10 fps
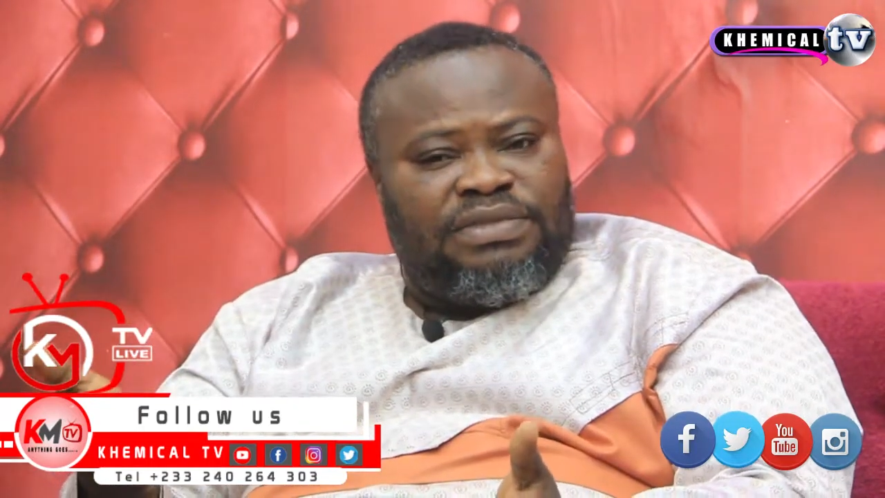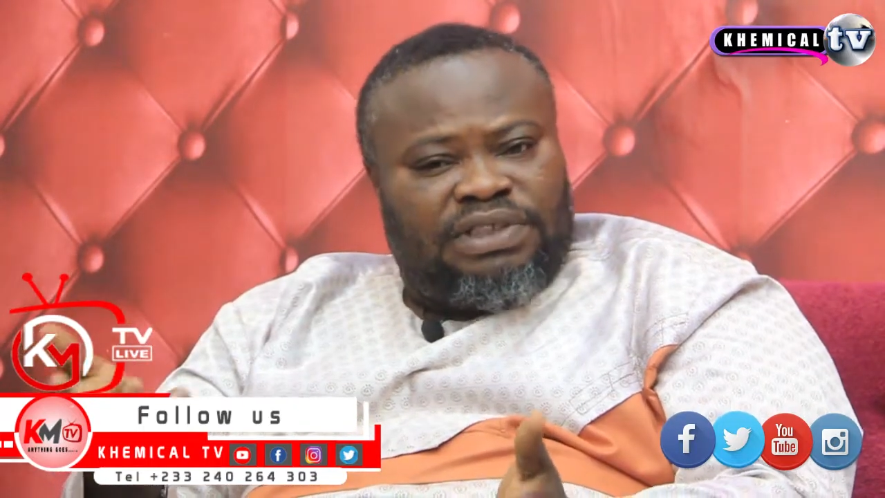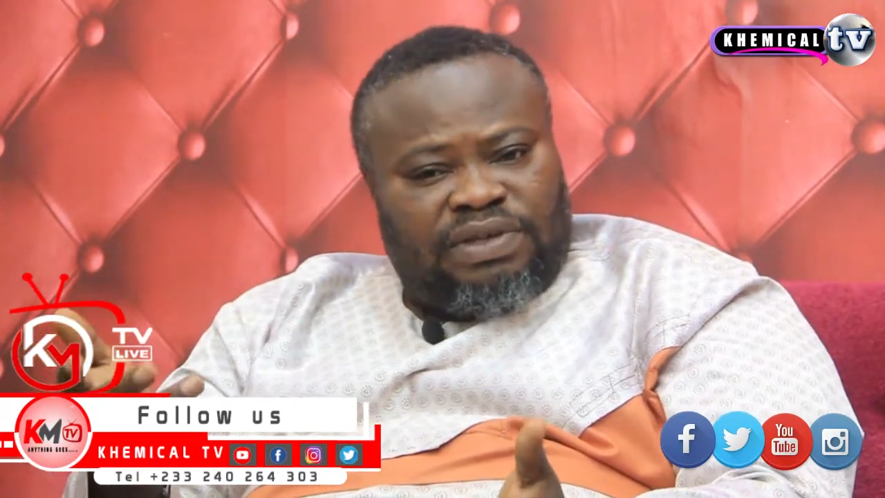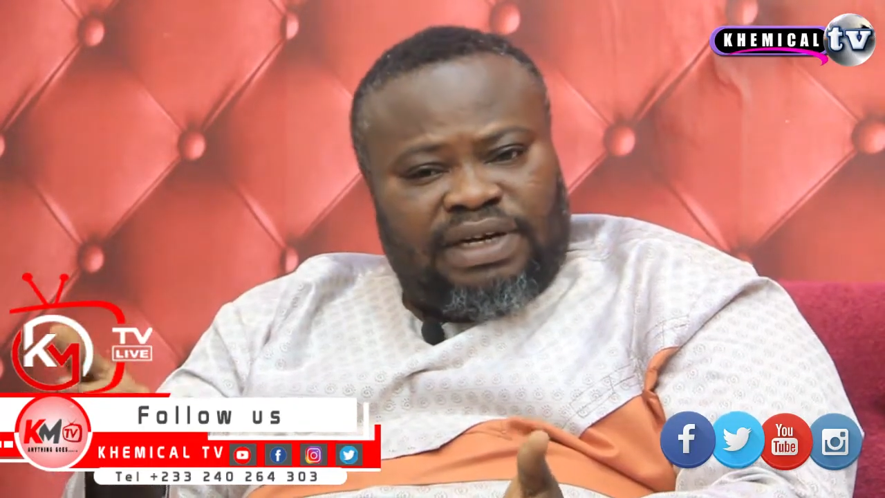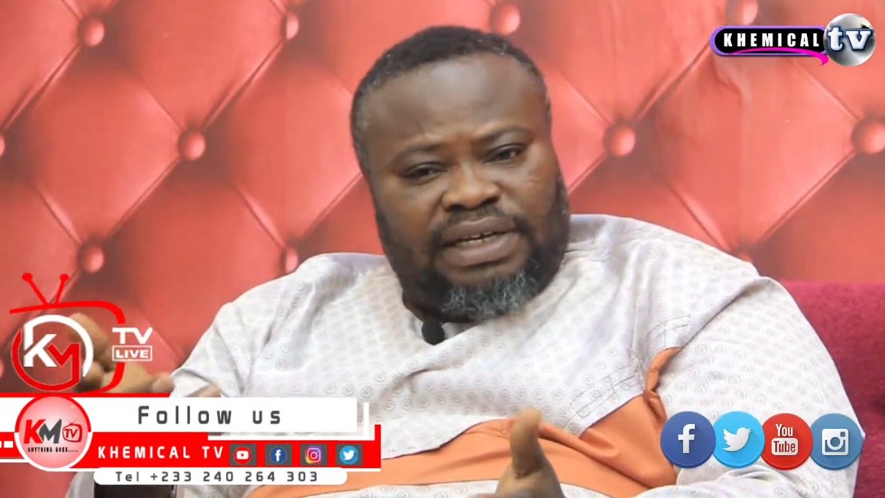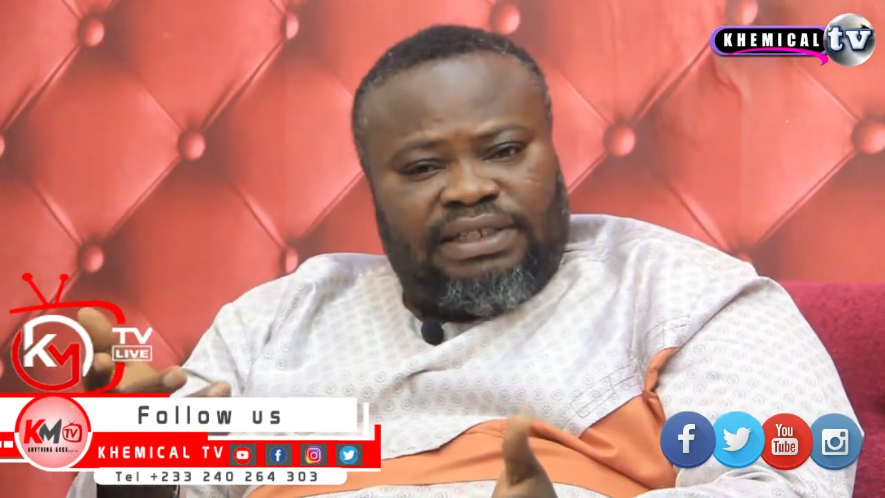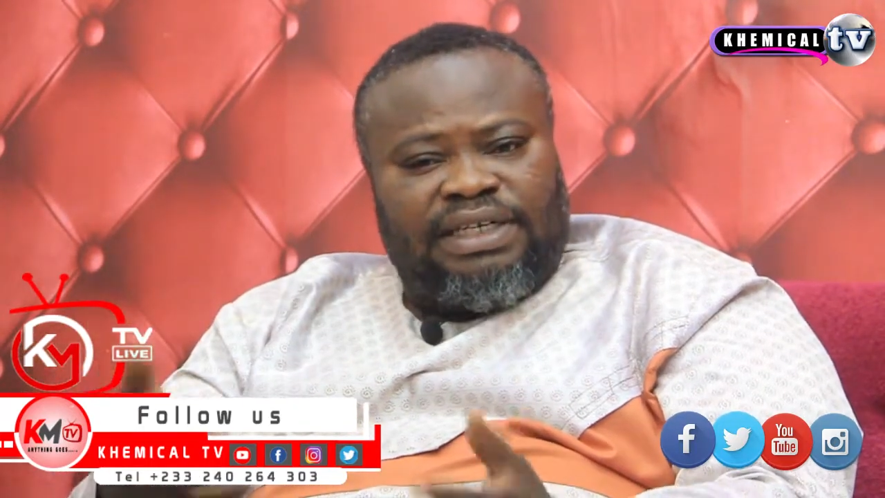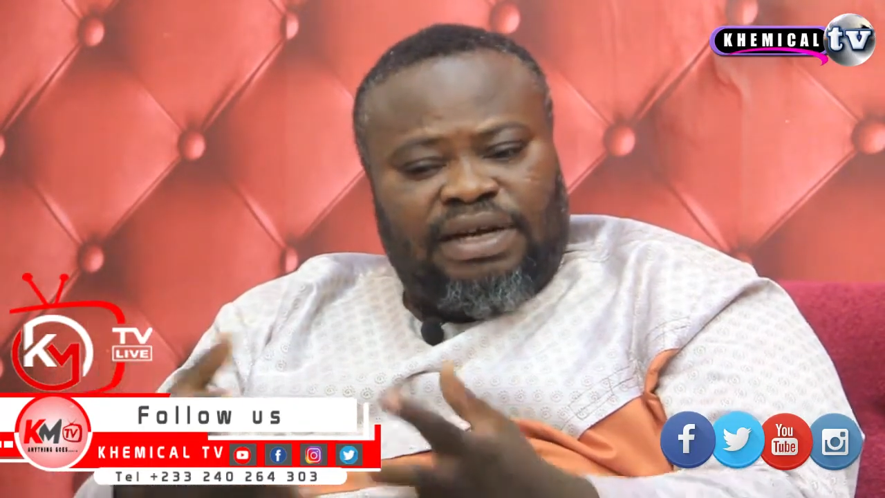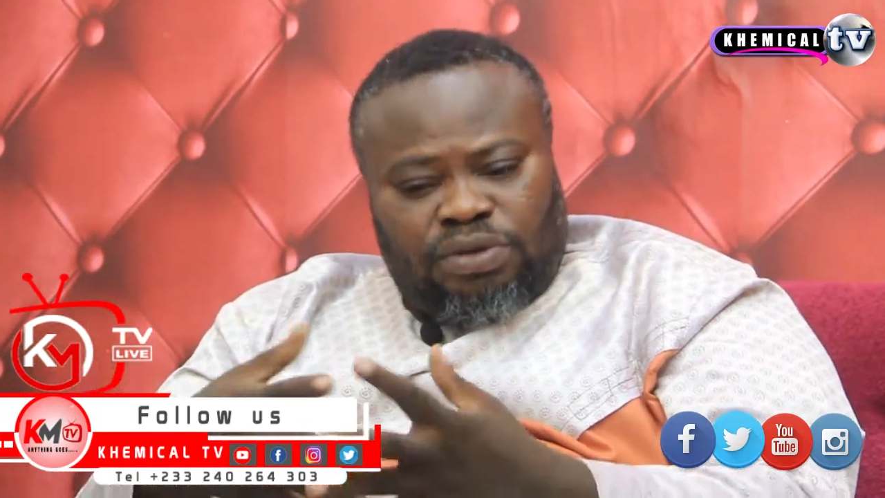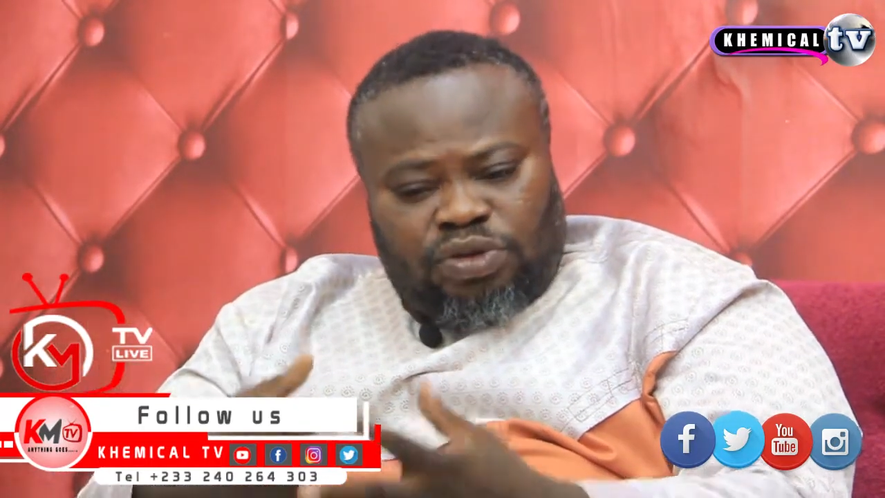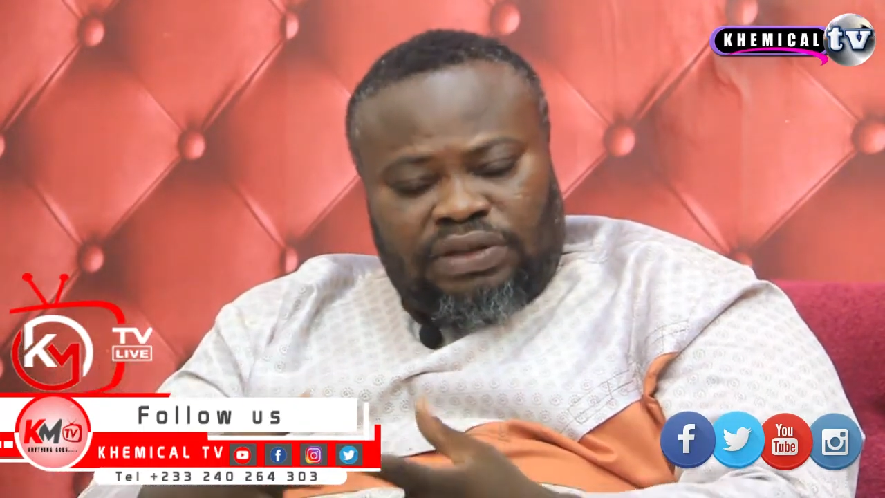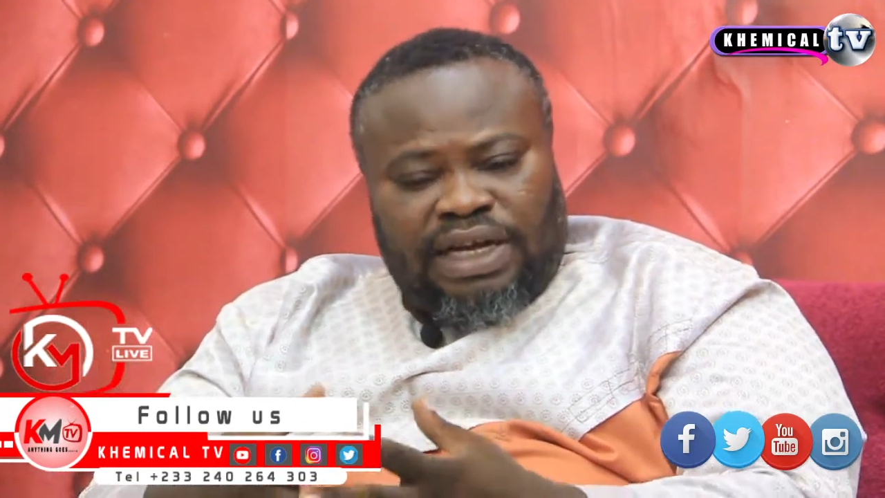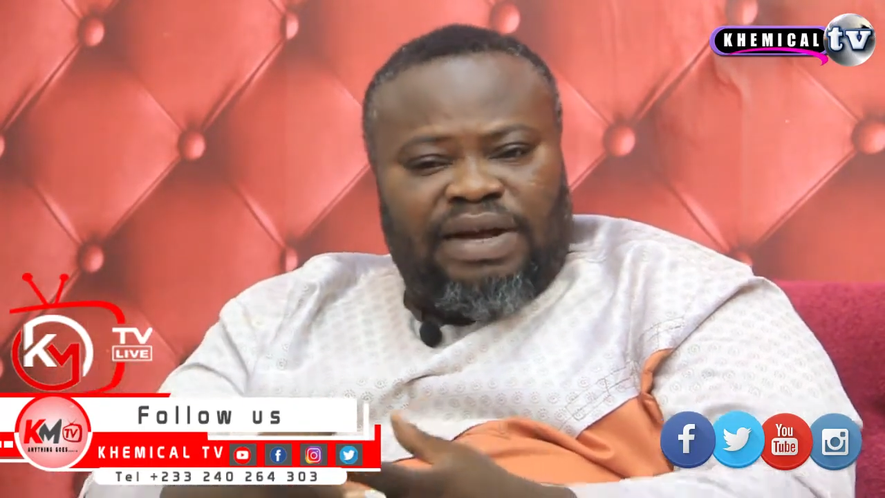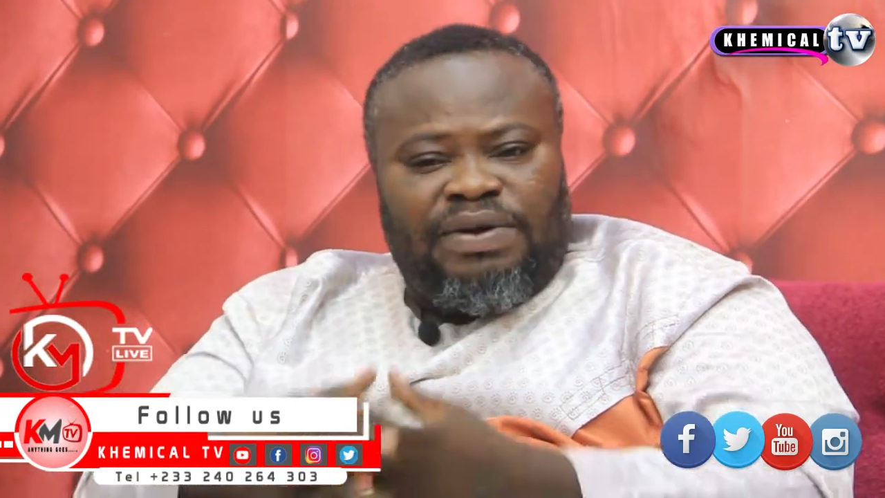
So I can say, also Diana,